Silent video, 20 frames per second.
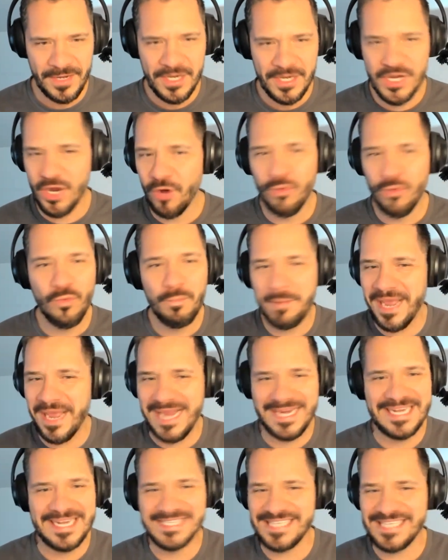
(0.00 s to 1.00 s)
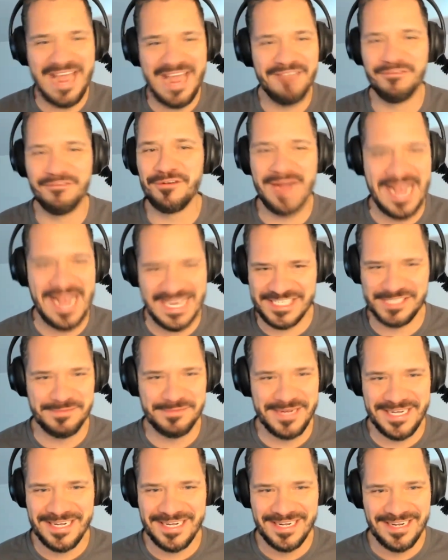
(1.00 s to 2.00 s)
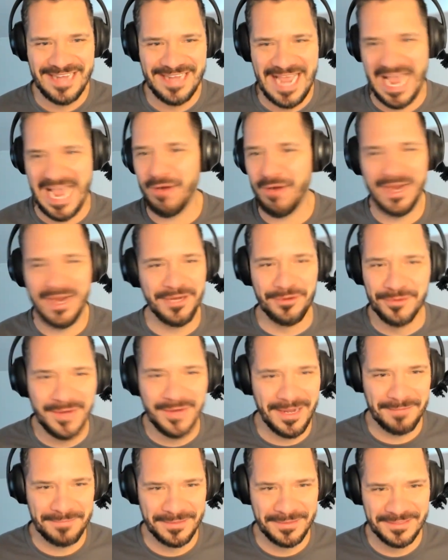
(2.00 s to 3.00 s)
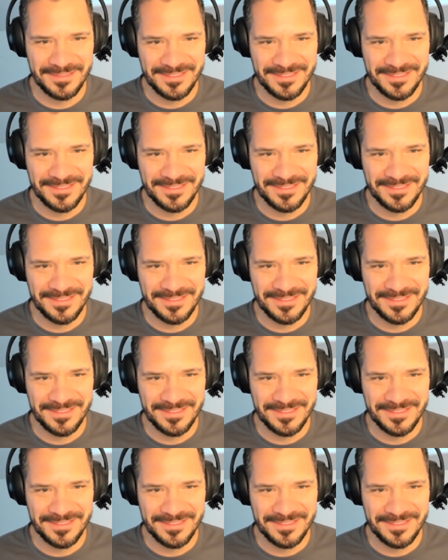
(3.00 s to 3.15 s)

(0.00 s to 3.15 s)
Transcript: No bank has ever asked me how I grew up.